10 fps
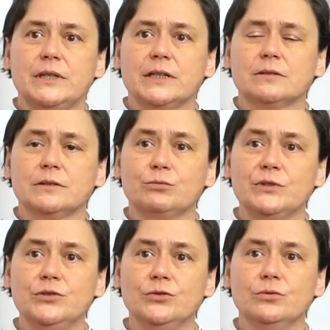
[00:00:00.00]
actually
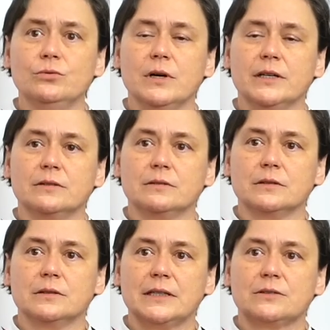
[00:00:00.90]
renew
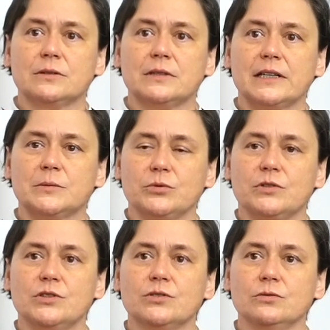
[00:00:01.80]
and get
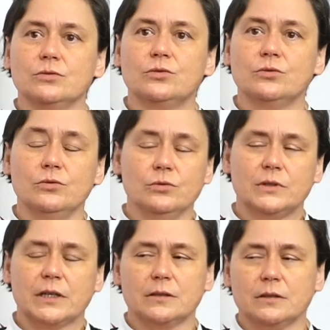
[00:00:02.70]
exposition to new
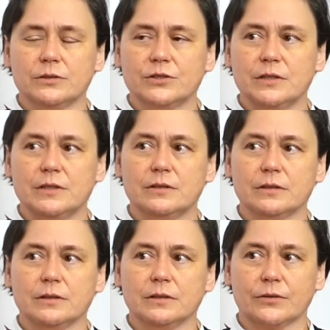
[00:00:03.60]
technologies
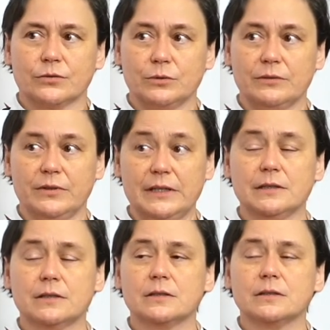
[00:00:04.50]
through
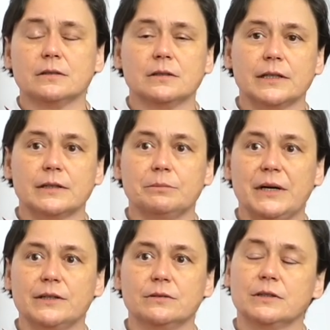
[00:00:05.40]
events like
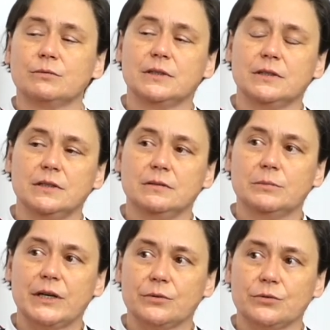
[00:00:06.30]
BioEquity and
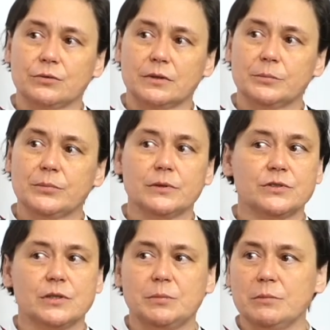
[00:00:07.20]
BioEurope,
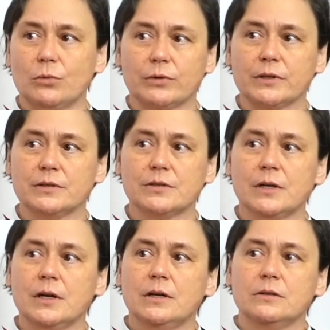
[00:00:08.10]
JP Morgan's,
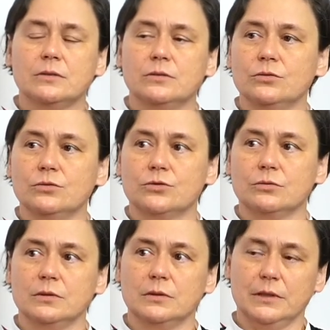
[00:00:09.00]
the
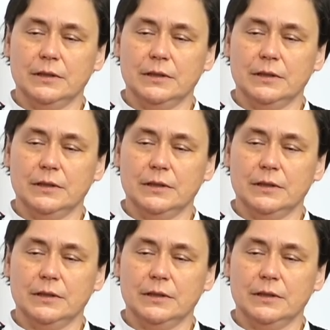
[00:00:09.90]
usual